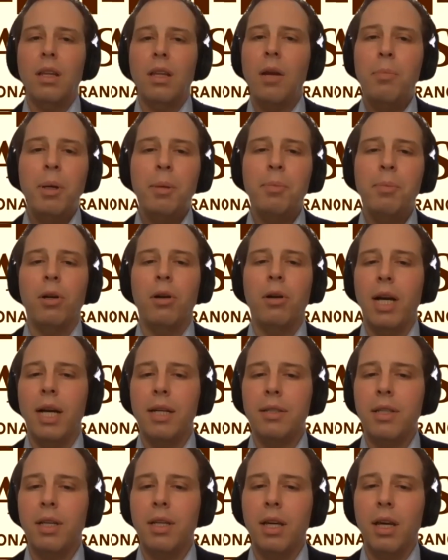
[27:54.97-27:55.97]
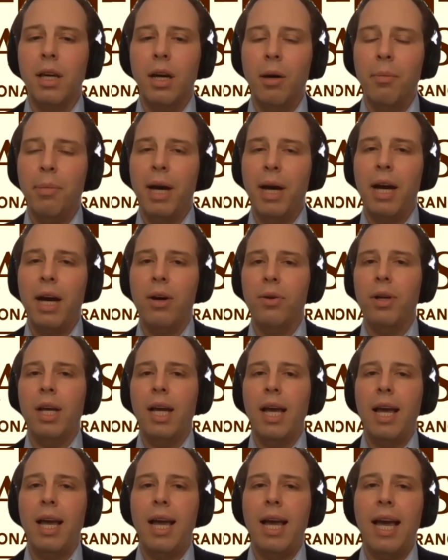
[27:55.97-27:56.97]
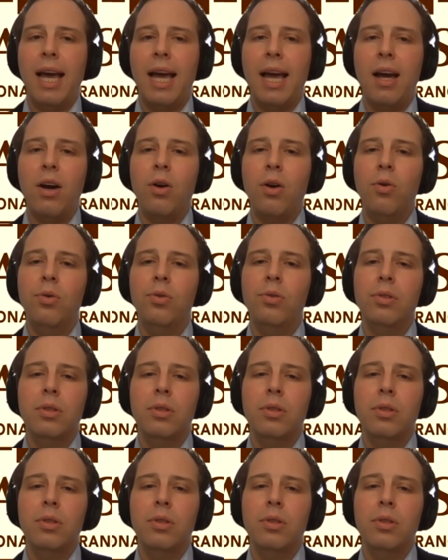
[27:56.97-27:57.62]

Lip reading: of people are asking about how